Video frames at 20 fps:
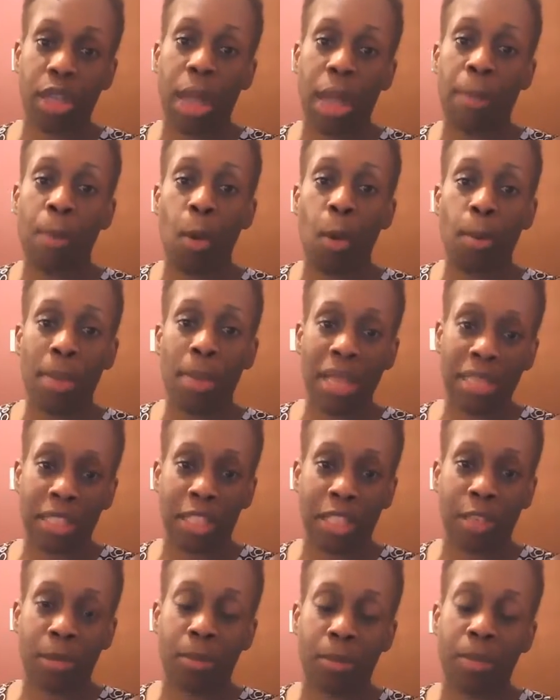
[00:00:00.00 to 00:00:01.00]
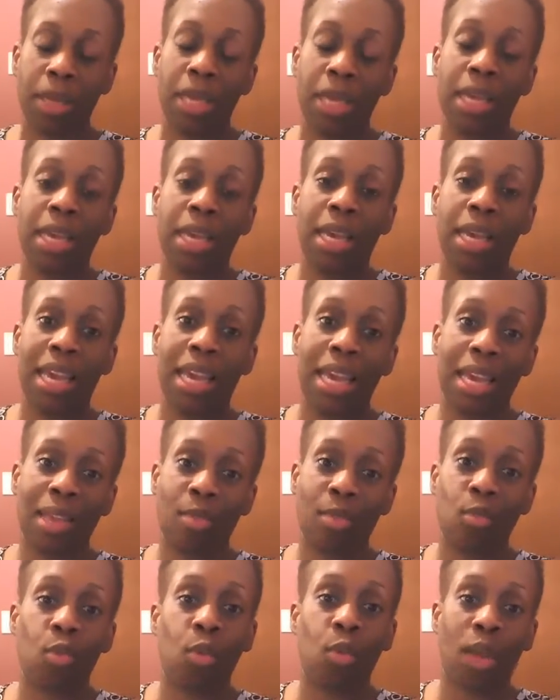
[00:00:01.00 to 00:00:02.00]
and momentum in
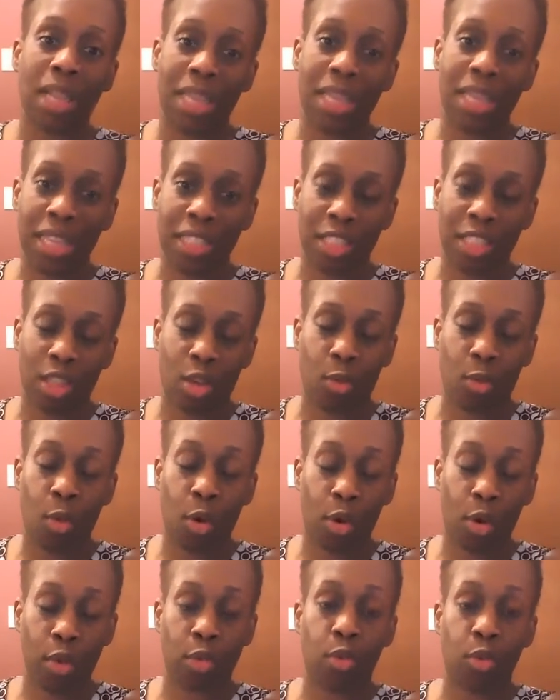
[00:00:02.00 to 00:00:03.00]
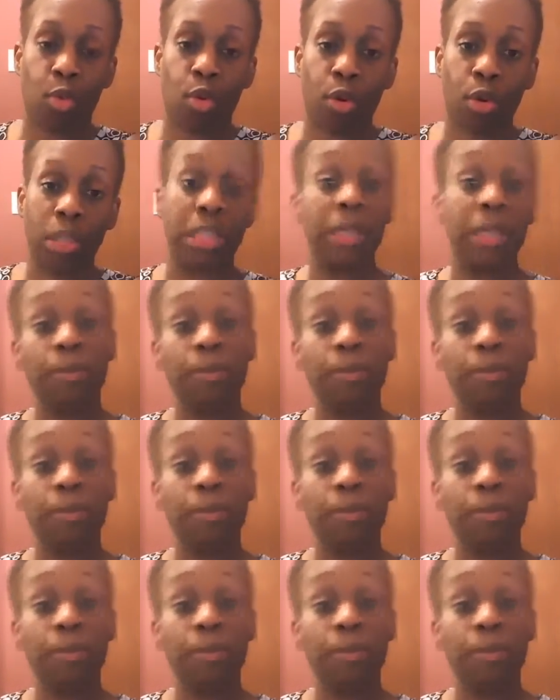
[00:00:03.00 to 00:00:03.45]
what it is that they're working towards.